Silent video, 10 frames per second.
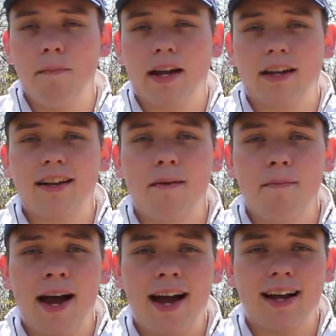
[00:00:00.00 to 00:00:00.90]
make it come
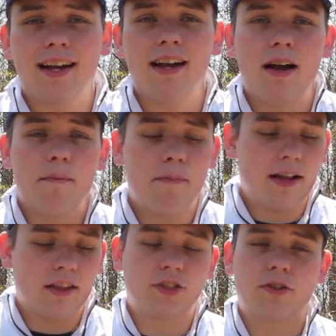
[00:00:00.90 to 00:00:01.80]
back,
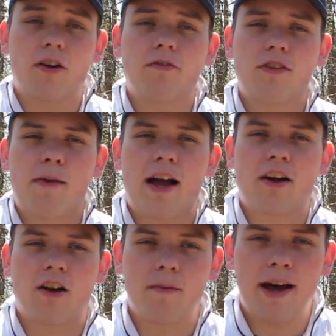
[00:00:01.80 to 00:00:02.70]
but the drone flew
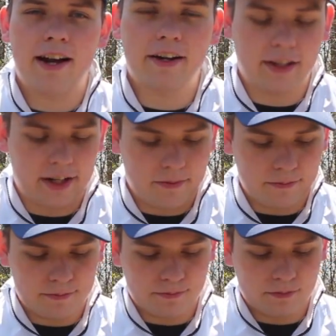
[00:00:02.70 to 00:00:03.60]
back automatically.
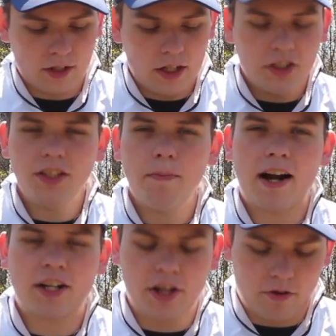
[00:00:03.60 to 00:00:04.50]
So
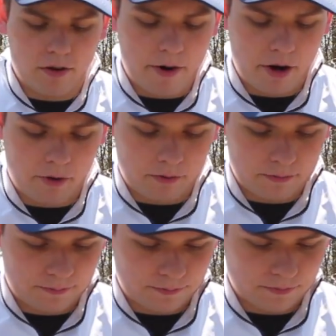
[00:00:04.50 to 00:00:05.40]
back to the remote.
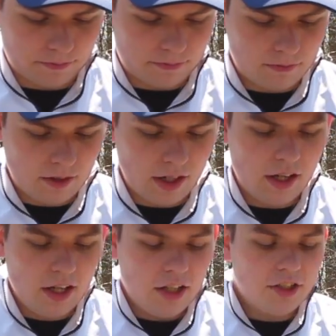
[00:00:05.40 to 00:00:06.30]

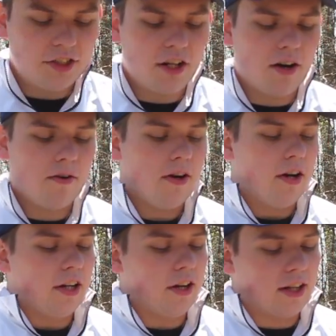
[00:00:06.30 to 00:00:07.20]
So
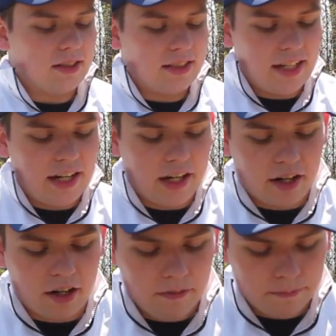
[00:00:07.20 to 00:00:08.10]
you can see
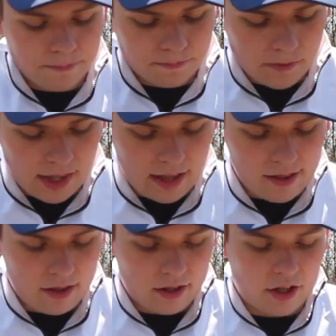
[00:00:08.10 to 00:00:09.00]
here
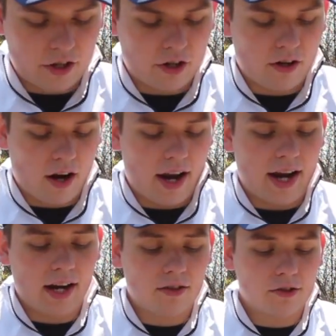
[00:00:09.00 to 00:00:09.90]
that your
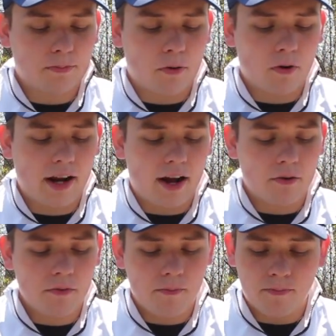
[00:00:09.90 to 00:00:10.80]
handles pull
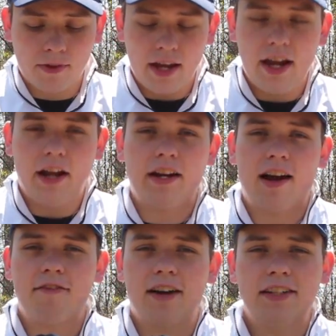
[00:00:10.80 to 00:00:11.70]
down and you
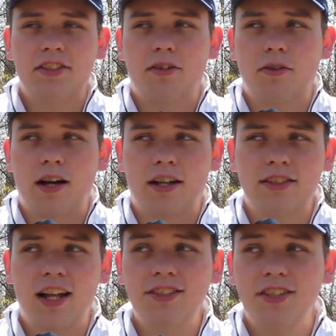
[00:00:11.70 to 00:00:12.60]
have nice little
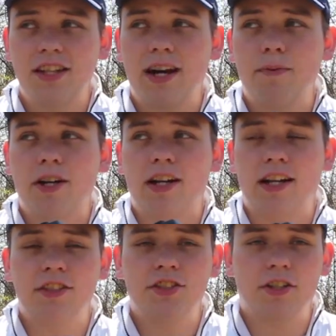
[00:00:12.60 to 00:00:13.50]
slots in there where you can
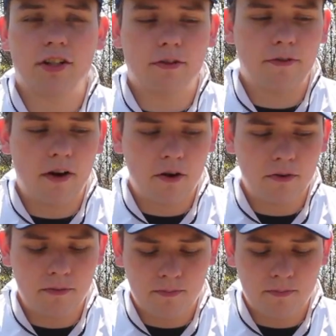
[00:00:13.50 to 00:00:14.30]
insert your phone,